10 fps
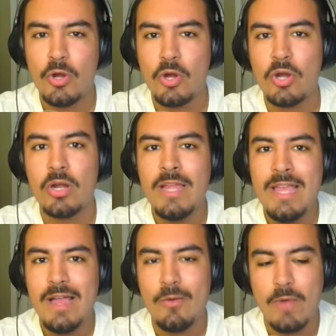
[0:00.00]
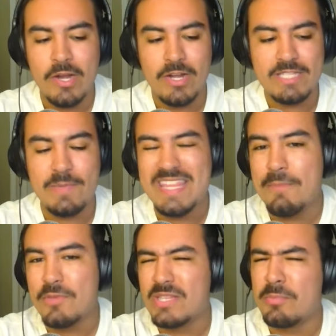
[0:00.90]
her uh, record as being the
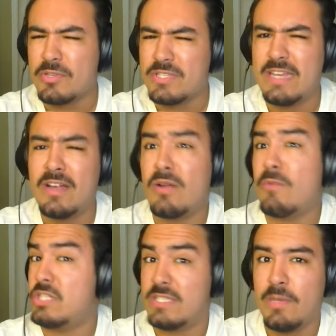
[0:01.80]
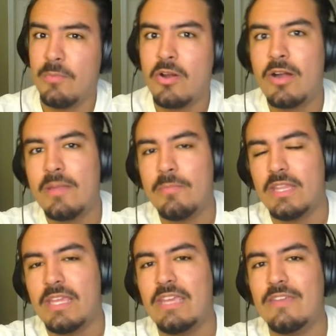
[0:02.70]
most liberal senator, which is somewhat hard to
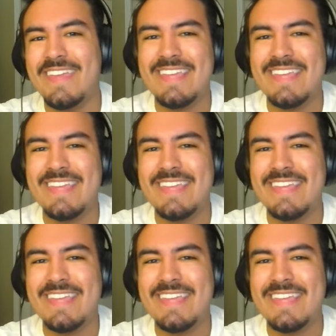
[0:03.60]
believe,